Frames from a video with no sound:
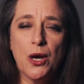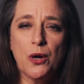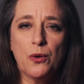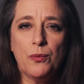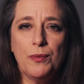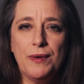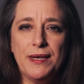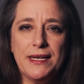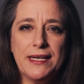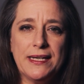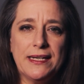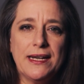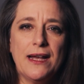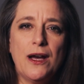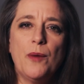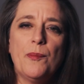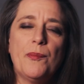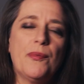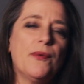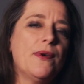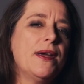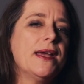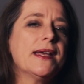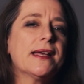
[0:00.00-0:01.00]
we can now
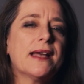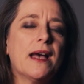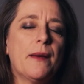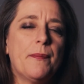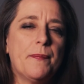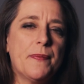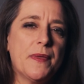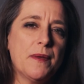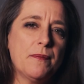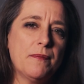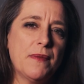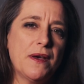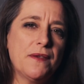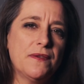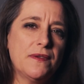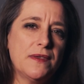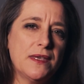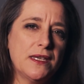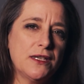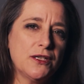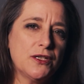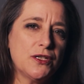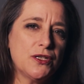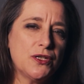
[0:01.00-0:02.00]
break up the month
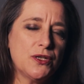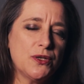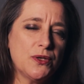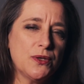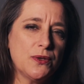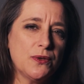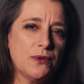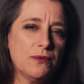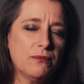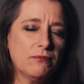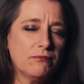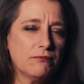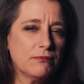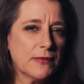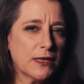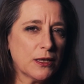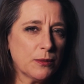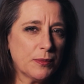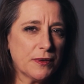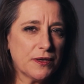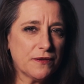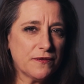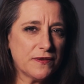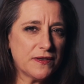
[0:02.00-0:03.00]
into a
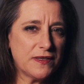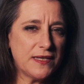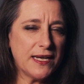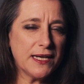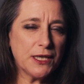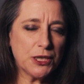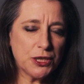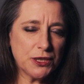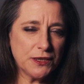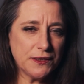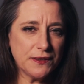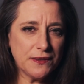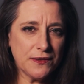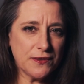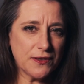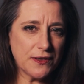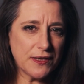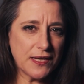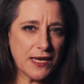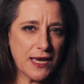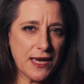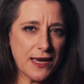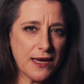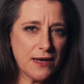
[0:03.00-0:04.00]
little bit of sections,
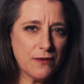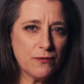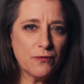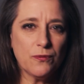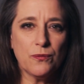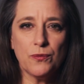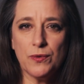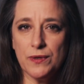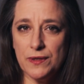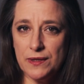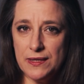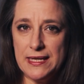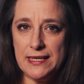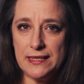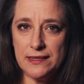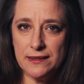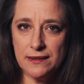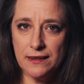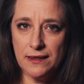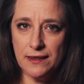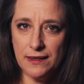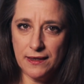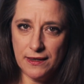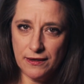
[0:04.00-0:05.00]
okay, with
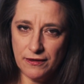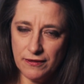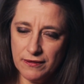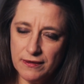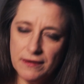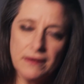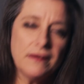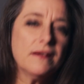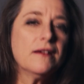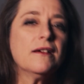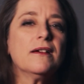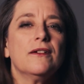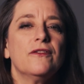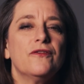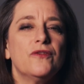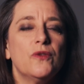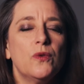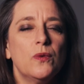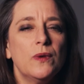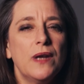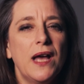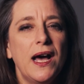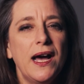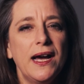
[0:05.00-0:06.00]
these
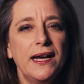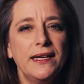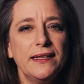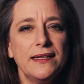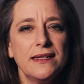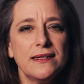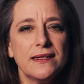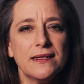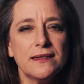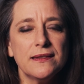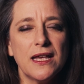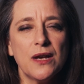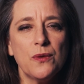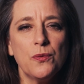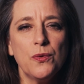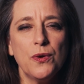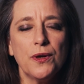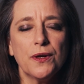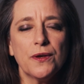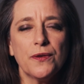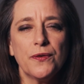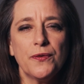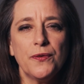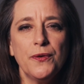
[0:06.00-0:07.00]
four lines as they
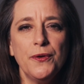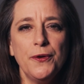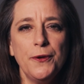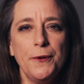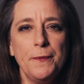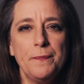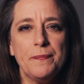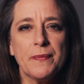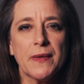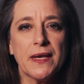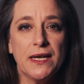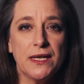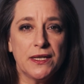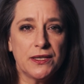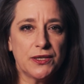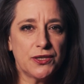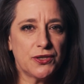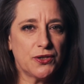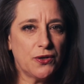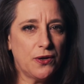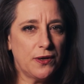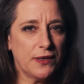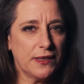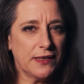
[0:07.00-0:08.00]
work through,
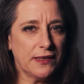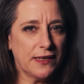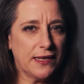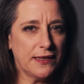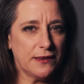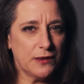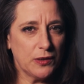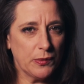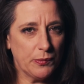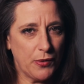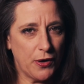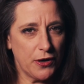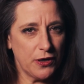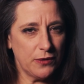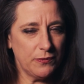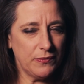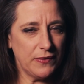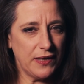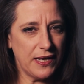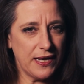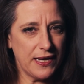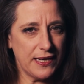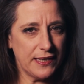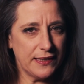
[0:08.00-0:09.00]
starting at the bottom
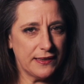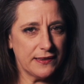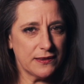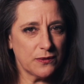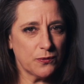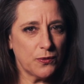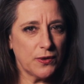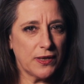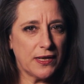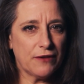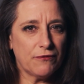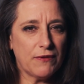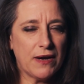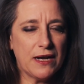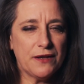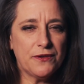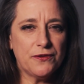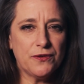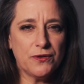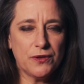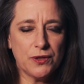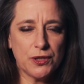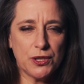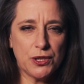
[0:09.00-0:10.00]
lines and working right
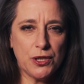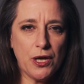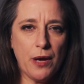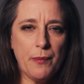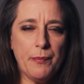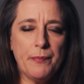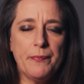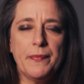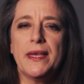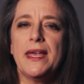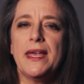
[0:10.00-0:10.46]
through the top.